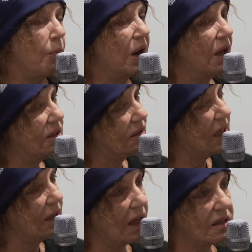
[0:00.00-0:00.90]
But I
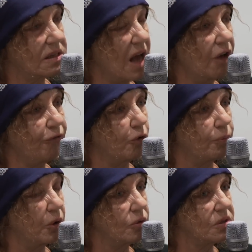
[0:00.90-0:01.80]
think that's doubtful
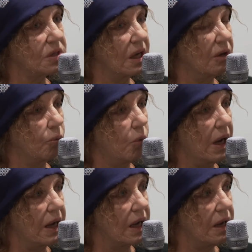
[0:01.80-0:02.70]
because, in a
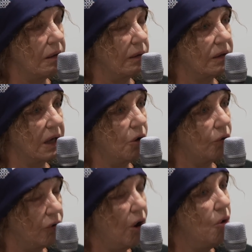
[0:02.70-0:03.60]
way, they're
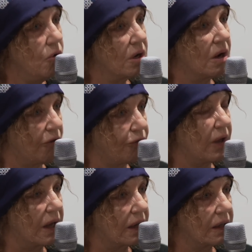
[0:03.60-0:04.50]
not known enough
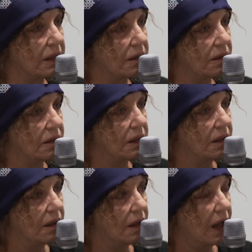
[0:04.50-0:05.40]
here.
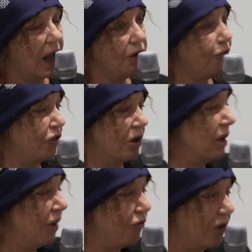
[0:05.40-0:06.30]
And if
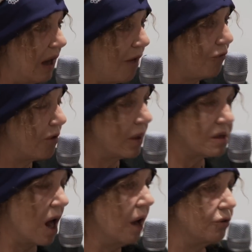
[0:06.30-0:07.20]
you love them,
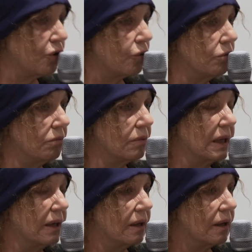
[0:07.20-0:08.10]
as I do
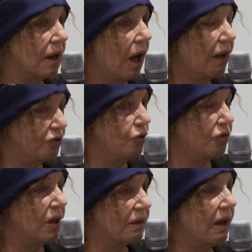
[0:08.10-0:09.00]

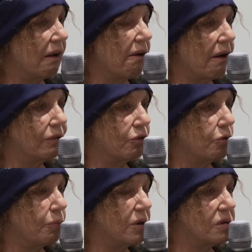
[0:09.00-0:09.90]
think they are
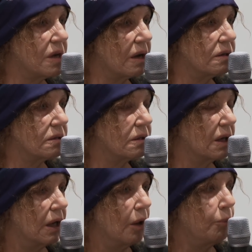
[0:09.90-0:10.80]
underappreciated.
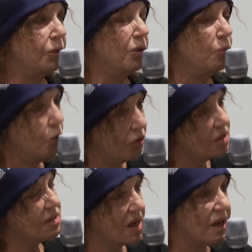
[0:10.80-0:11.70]
But the more they're
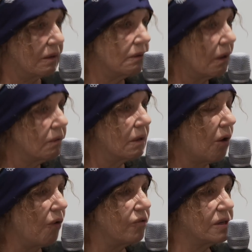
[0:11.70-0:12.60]
seen, then
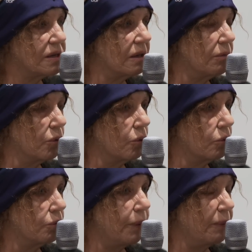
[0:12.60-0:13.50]
obviously the
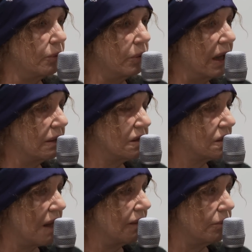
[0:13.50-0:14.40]
more people will
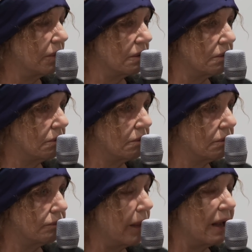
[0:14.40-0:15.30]
understand them and
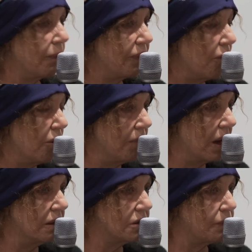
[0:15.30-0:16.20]
make up their own
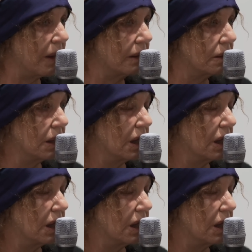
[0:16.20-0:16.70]
minds about...